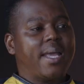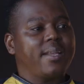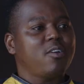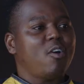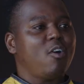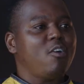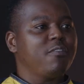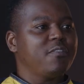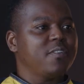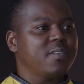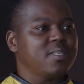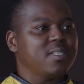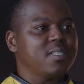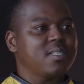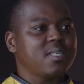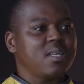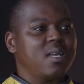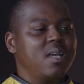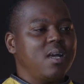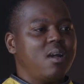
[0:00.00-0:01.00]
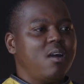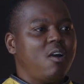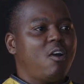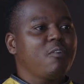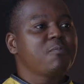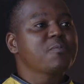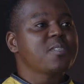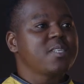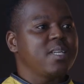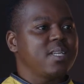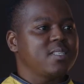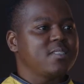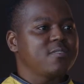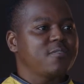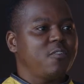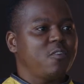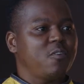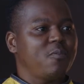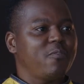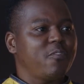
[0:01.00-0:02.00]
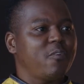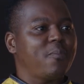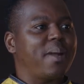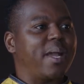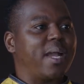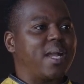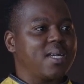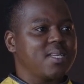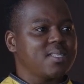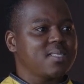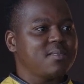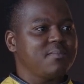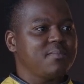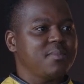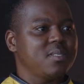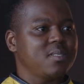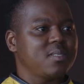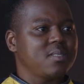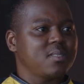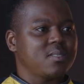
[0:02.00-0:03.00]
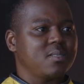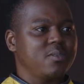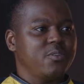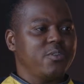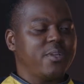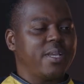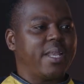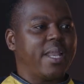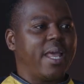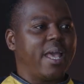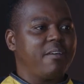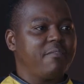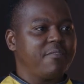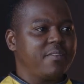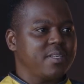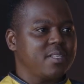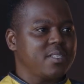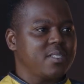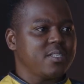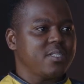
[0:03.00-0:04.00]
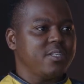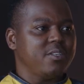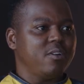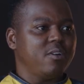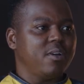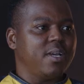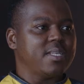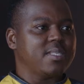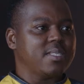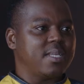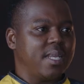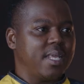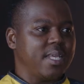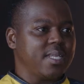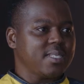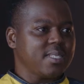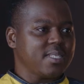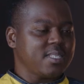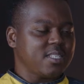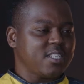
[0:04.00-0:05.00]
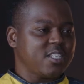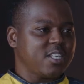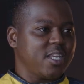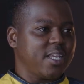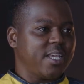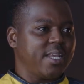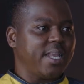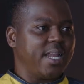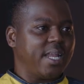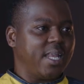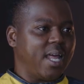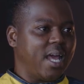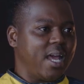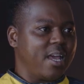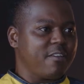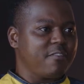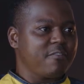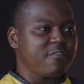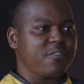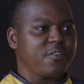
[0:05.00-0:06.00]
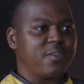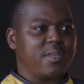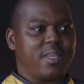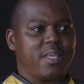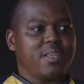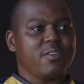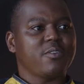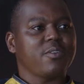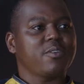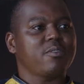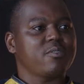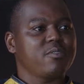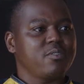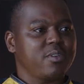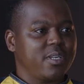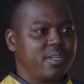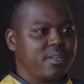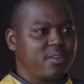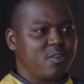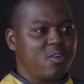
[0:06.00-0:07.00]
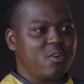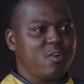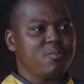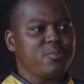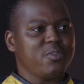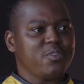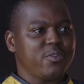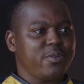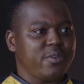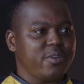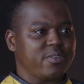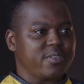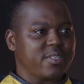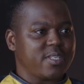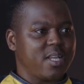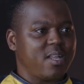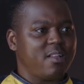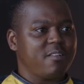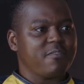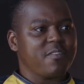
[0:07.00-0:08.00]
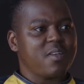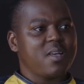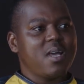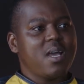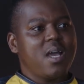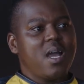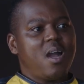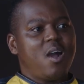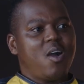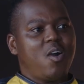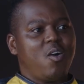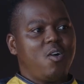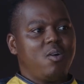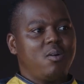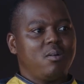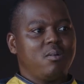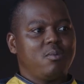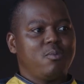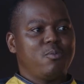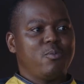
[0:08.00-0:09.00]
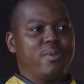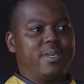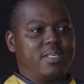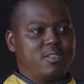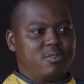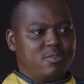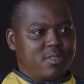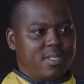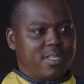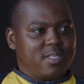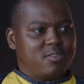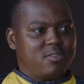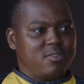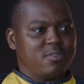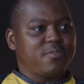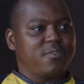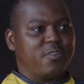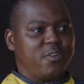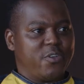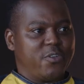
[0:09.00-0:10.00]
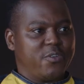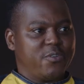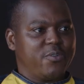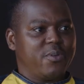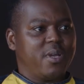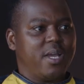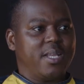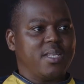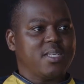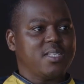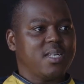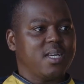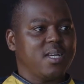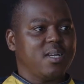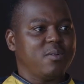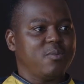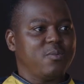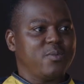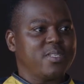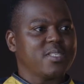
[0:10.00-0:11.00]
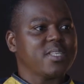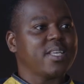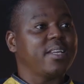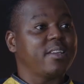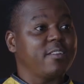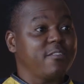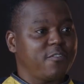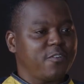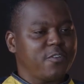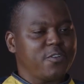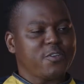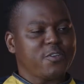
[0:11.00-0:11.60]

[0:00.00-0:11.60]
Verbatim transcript: had offered options for, for my customers. You can have it, you know, as it is, as a chicken, alive, then you cook it at home, you do it yourself. Yeah. Or we do the do it for you and yeah. uh, we skin it for